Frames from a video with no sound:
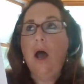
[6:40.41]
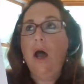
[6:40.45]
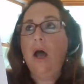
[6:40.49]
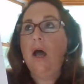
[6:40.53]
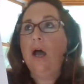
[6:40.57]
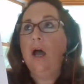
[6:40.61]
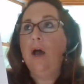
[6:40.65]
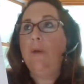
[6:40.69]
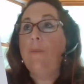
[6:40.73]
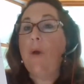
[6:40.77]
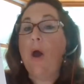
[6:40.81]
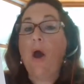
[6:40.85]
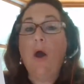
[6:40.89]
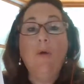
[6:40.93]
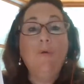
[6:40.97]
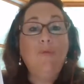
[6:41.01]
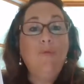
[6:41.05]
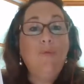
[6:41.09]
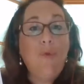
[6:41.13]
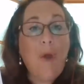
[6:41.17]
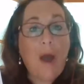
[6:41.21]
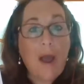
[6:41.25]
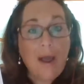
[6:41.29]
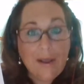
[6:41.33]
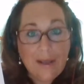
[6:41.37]
a
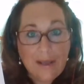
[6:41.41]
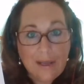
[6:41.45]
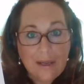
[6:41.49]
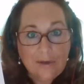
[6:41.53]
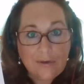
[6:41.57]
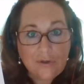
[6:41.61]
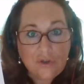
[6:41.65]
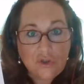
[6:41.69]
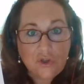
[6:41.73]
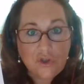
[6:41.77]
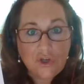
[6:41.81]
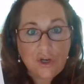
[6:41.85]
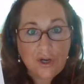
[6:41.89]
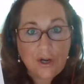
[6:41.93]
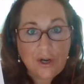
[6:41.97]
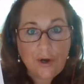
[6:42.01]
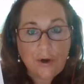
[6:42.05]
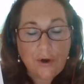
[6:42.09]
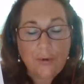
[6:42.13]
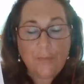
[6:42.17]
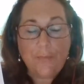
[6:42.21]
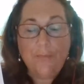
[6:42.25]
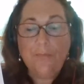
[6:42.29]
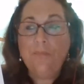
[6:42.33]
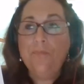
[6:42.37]
rocking
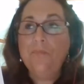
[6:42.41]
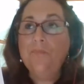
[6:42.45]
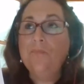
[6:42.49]
chair,